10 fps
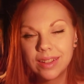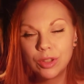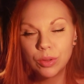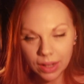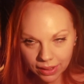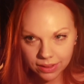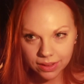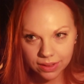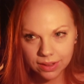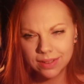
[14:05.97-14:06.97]
you like
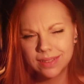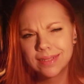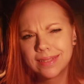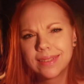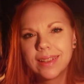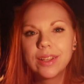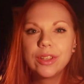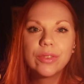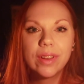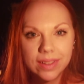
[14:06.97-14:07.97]
it,
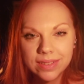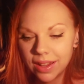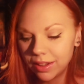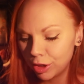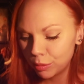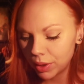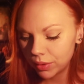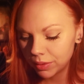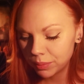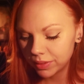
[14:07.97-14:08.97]
you are excited
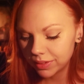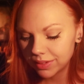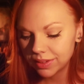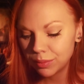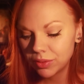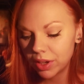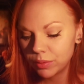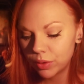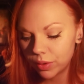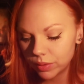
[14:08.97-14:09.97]
about it, but at the same time
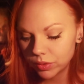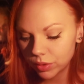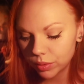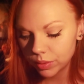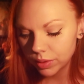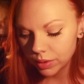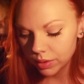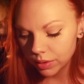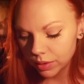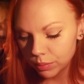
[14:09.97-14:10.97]
you're also
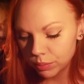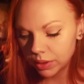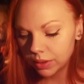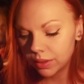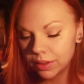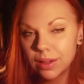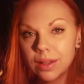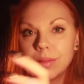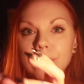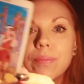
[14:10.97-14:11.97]
being a little